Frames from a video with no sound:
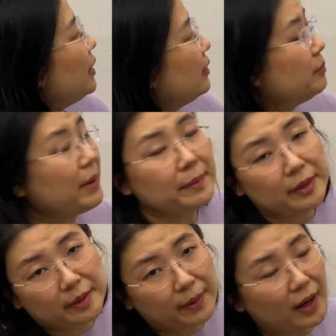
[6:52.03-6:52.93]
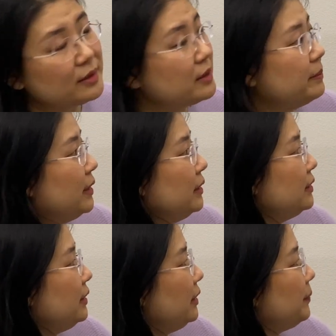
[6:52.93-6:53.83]
there might be a
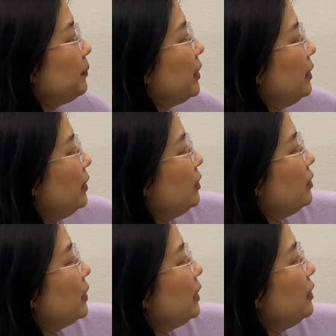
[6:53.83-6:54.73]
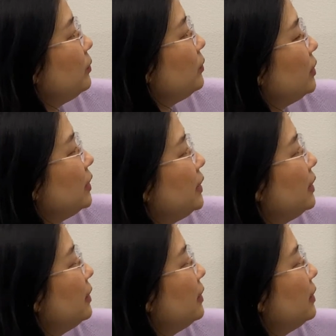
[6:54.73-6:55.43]
possibility your Yin Wood,